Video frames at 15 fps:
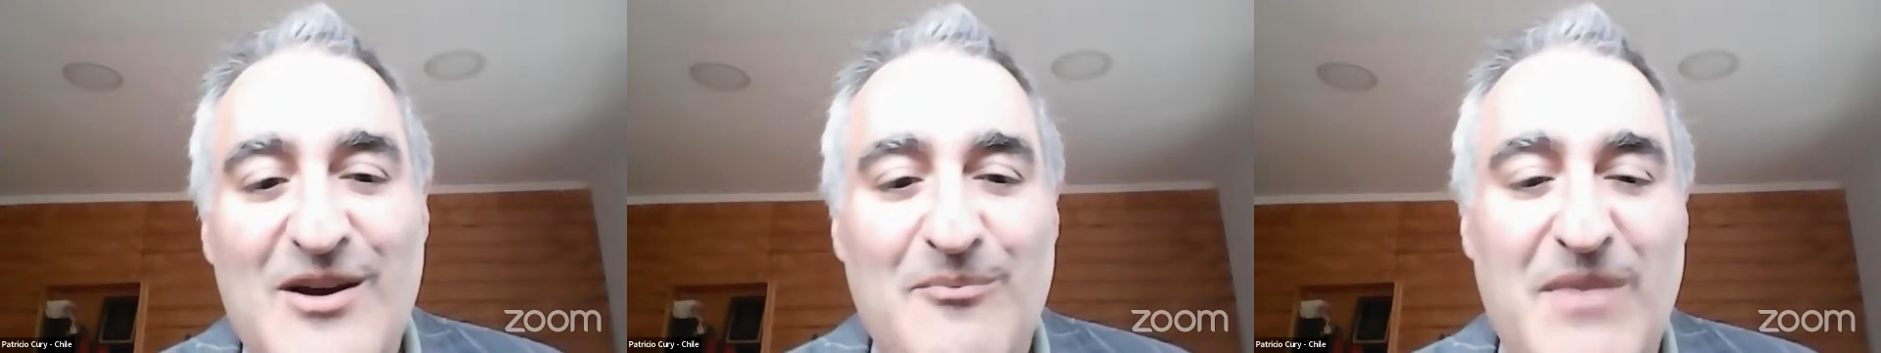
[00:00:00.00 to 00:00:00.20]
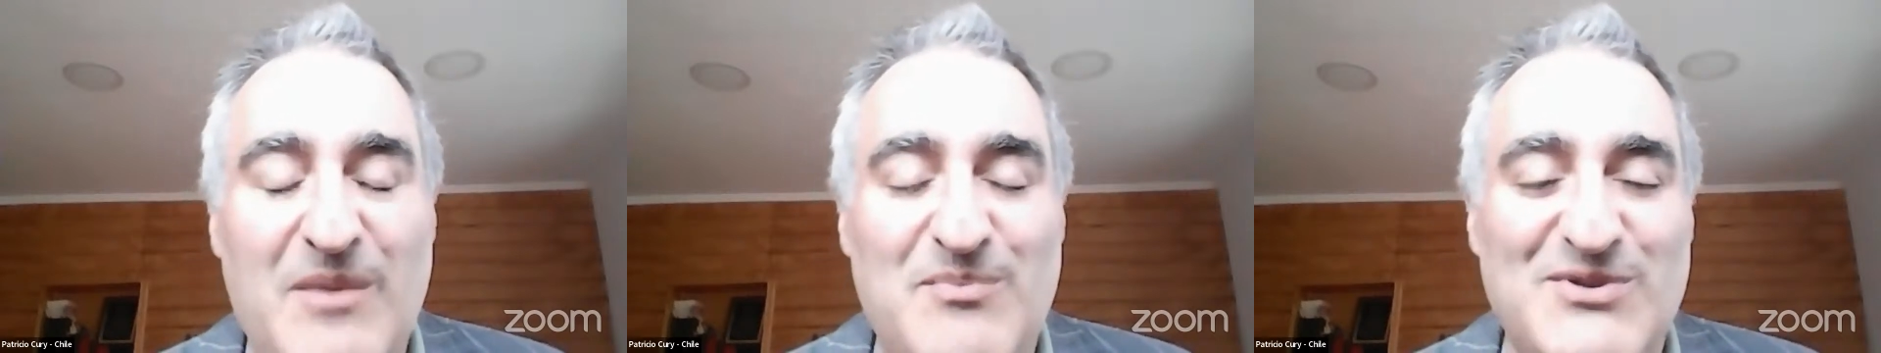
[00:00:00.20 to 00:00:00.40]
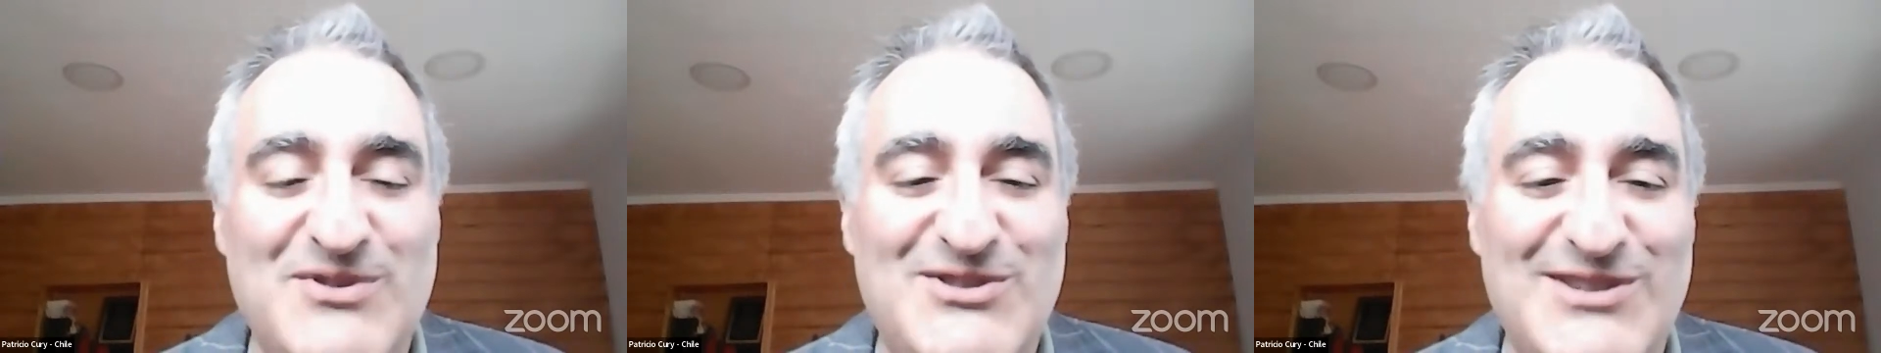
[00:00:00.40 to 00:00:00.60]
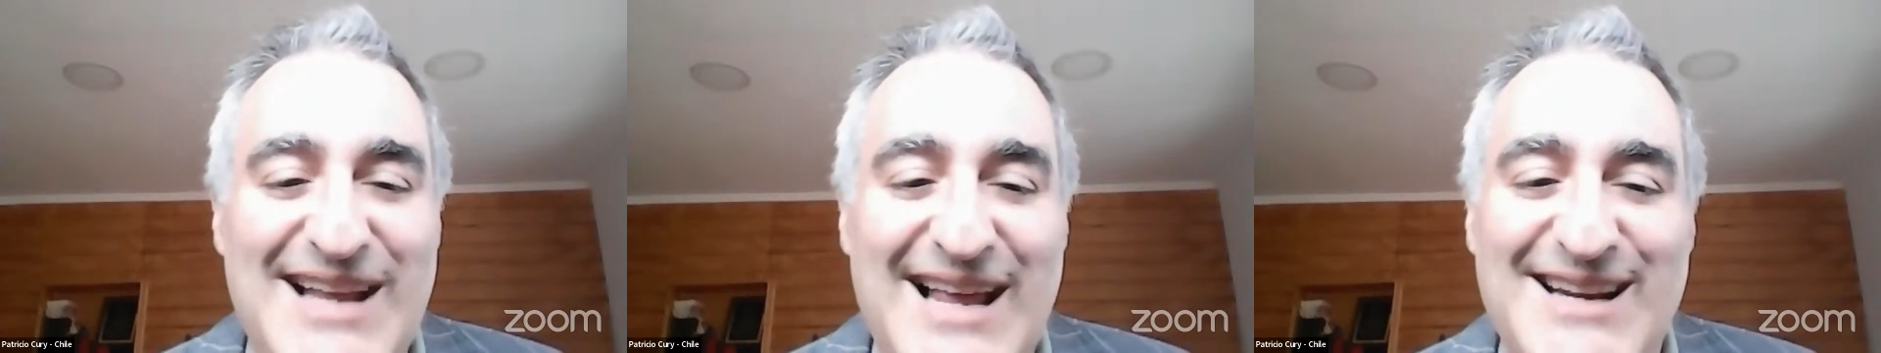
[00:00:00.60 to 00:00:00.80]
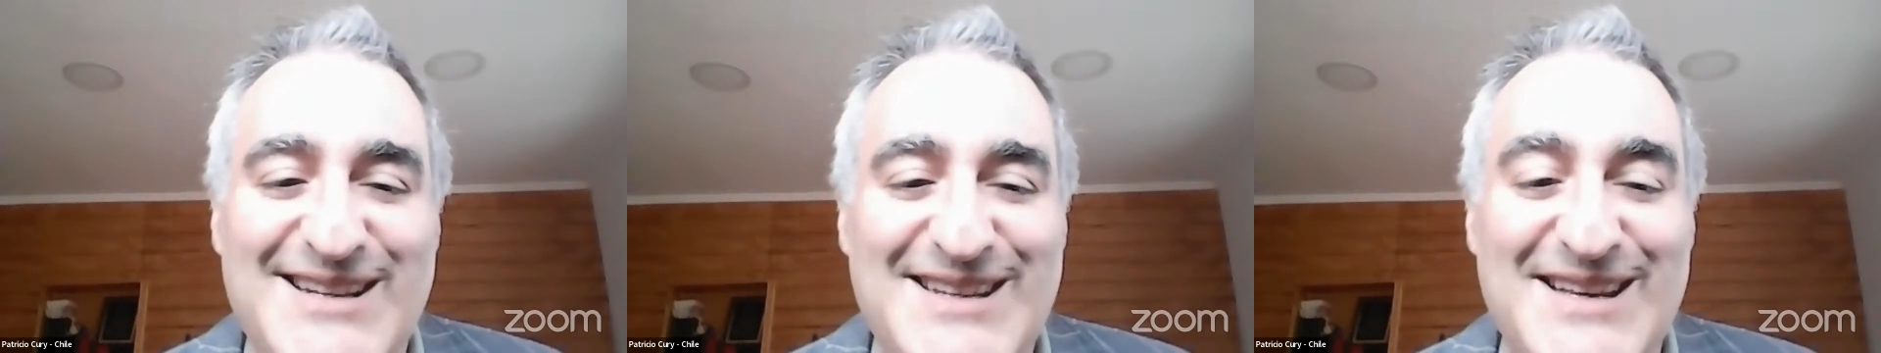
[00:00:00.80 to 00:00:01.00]
my
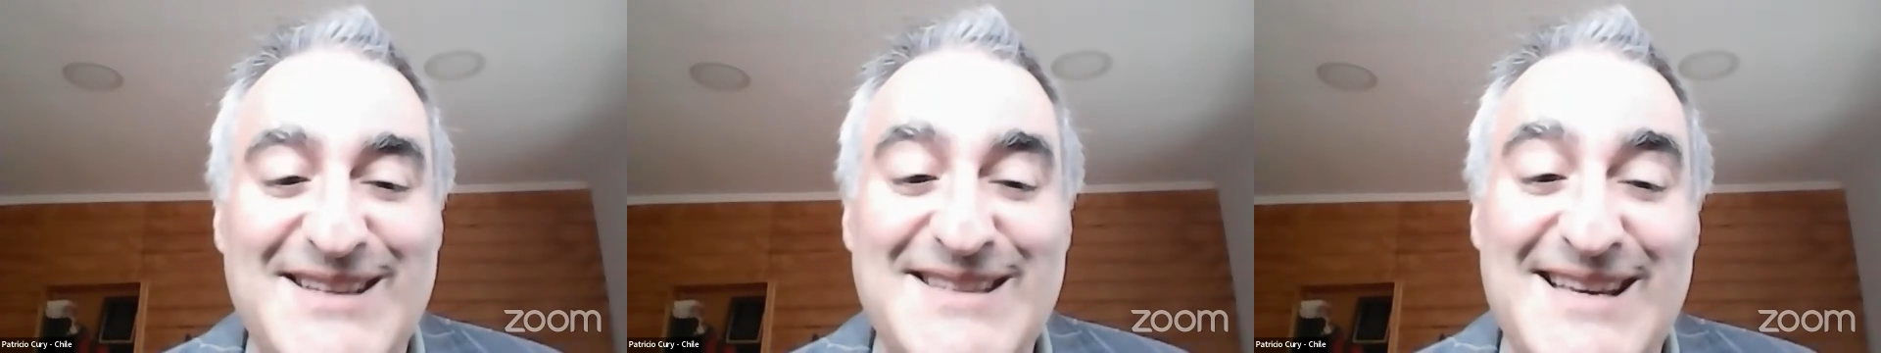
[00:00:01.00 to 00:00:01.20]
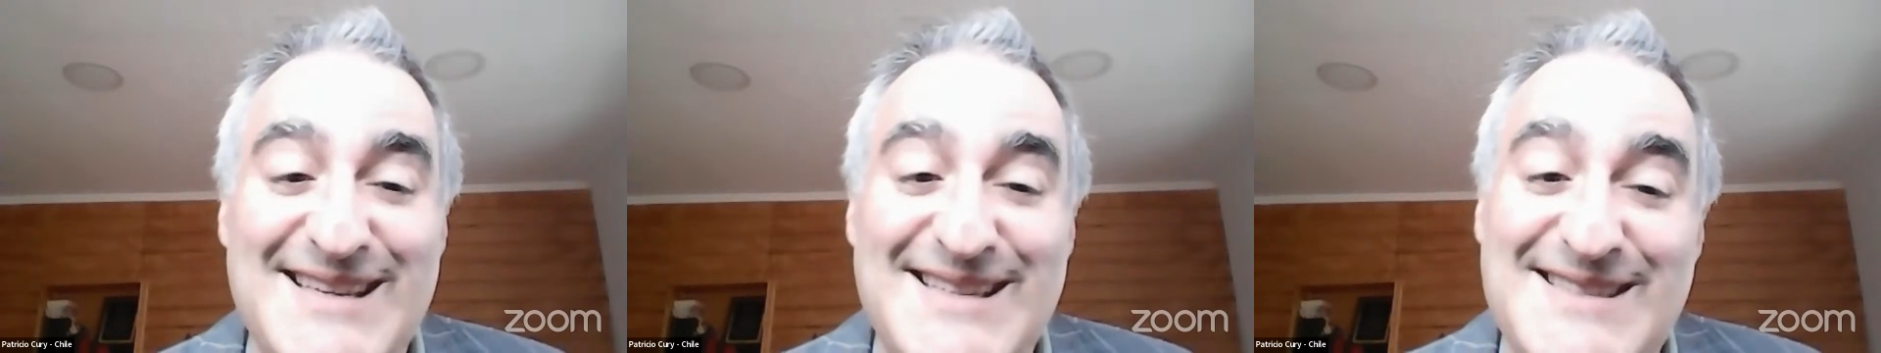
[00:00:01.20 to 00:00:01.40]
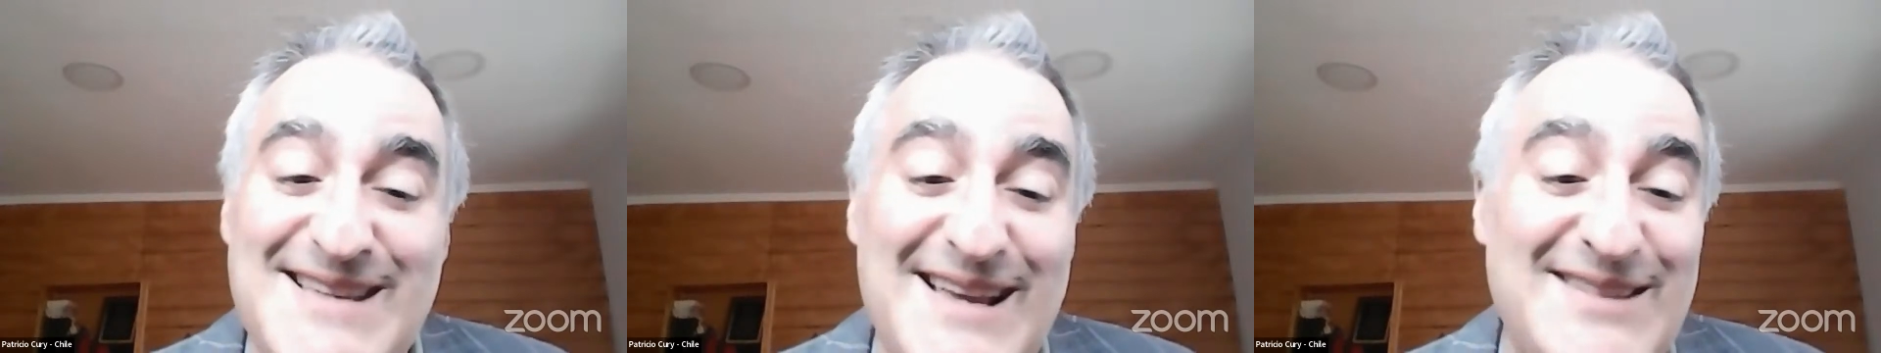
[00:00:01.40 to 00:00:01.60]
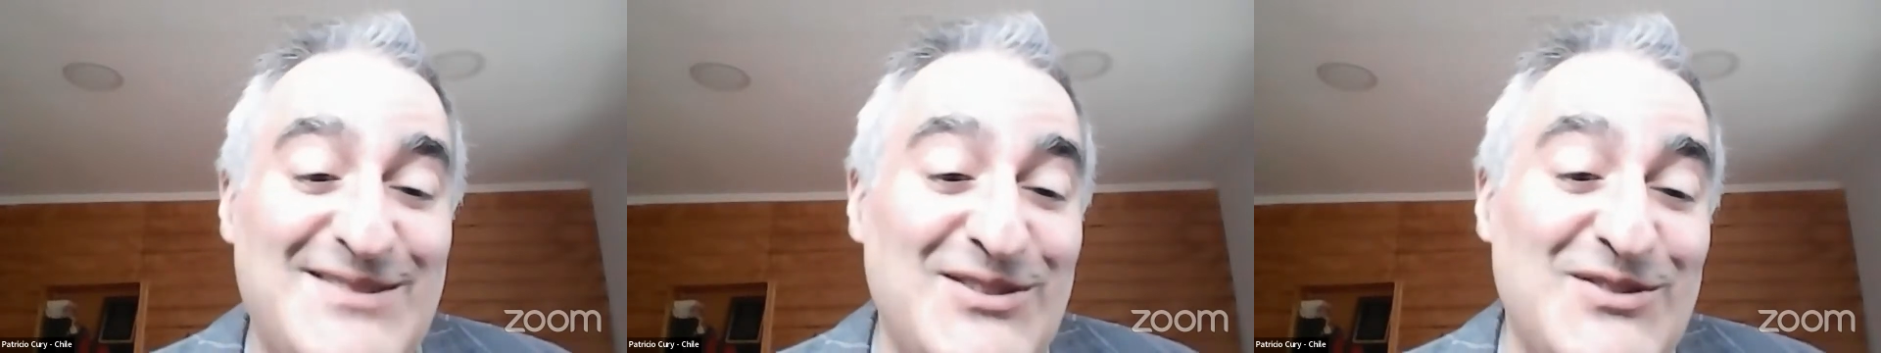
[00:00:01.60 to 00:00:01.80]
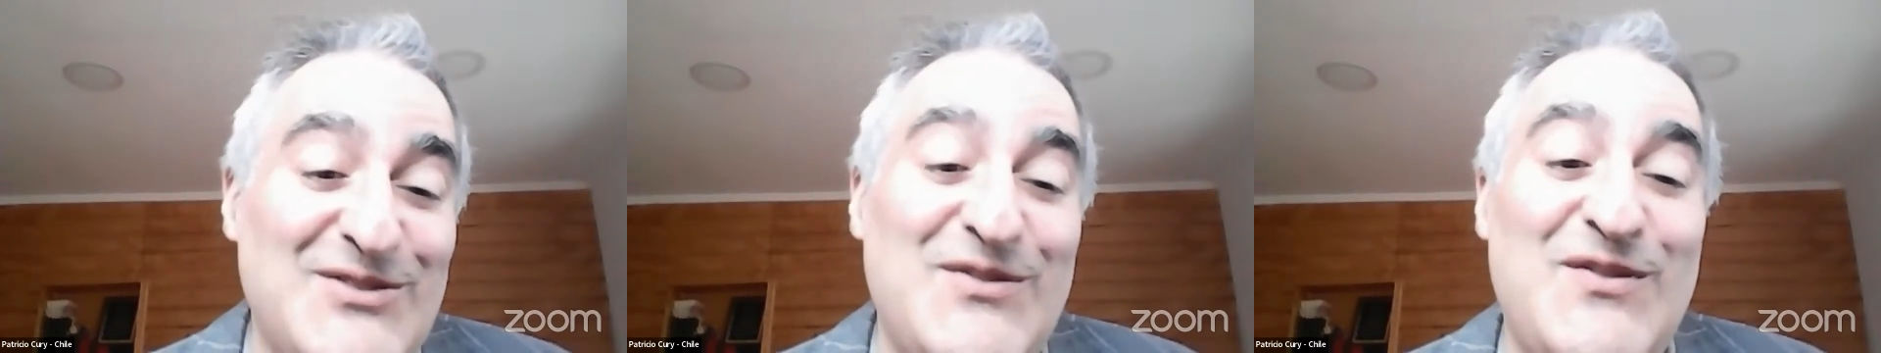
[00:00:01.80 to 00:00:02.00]
personality does
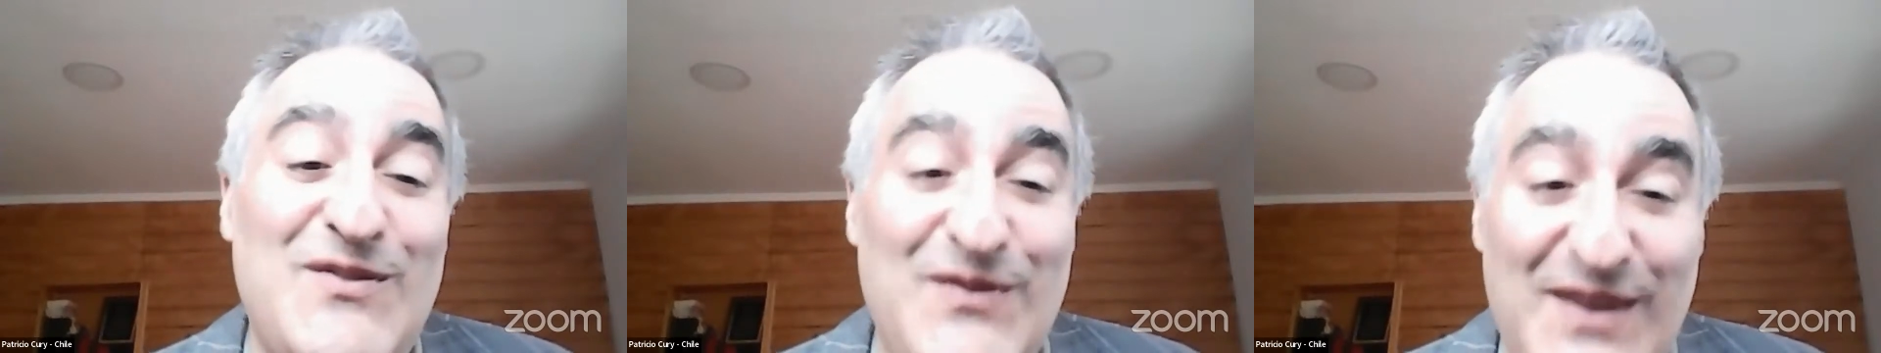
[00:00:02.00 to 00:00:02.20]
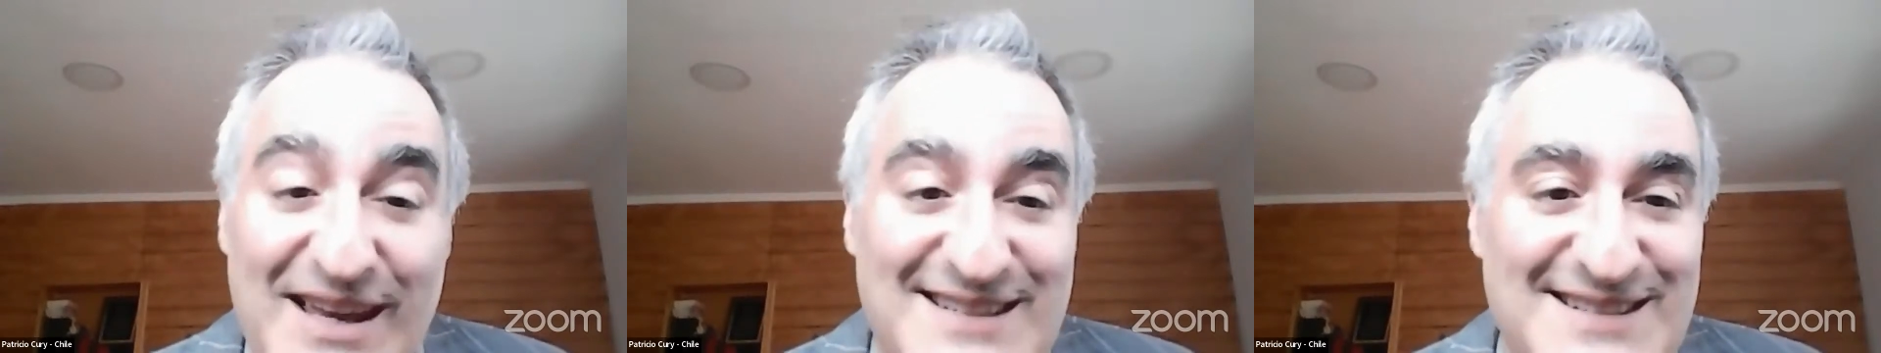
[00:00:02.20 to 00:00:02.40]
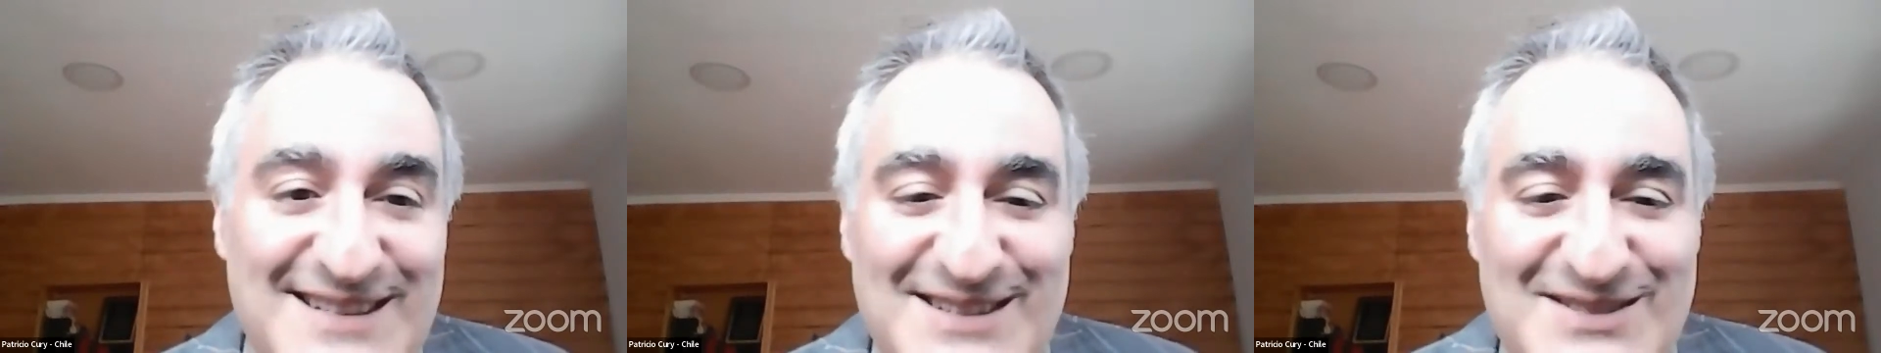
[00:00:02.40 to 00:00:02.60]
not fit.